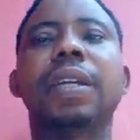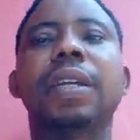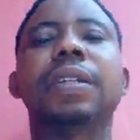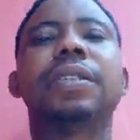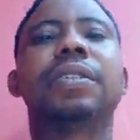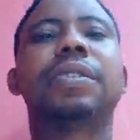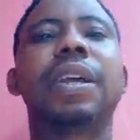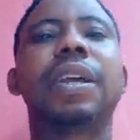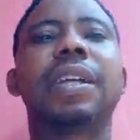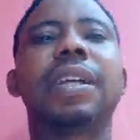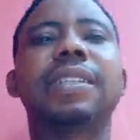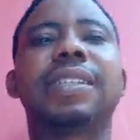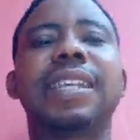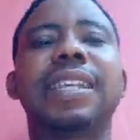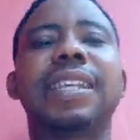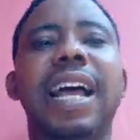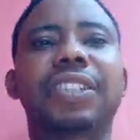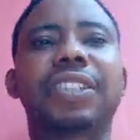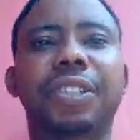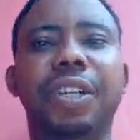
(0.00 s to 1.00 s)

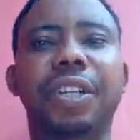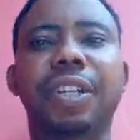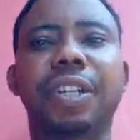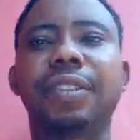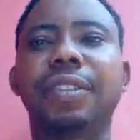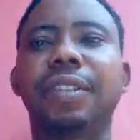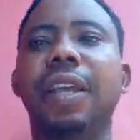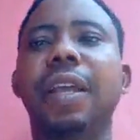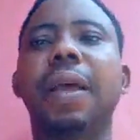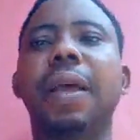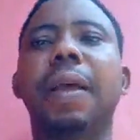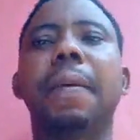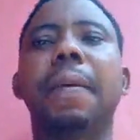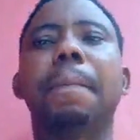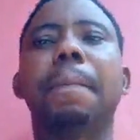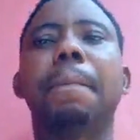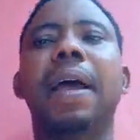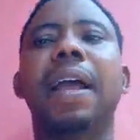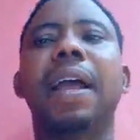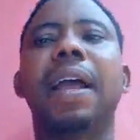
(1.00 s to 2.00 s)
Transaction,
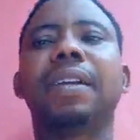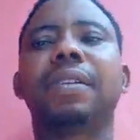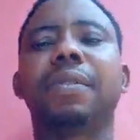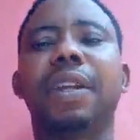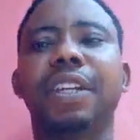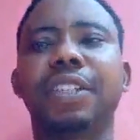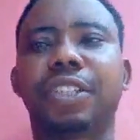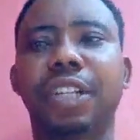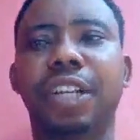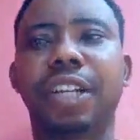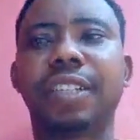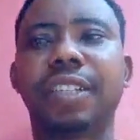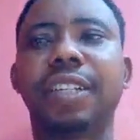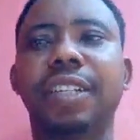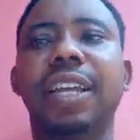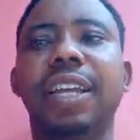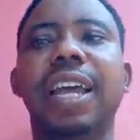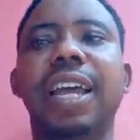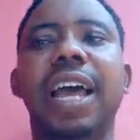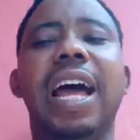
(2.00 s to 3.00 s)

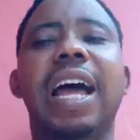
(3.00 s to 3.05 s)
migration,